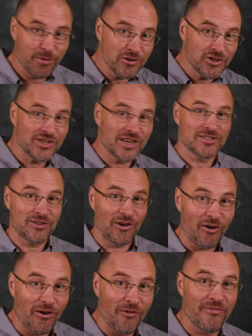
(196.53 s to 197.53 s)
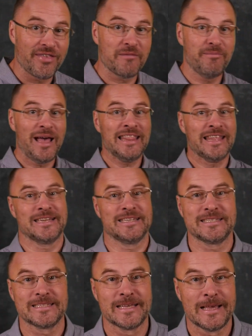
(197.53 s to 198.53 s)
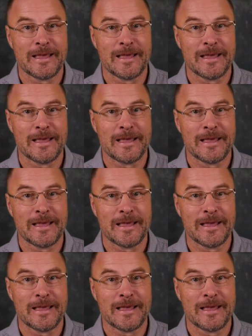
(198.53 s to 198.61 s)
push us off the balance.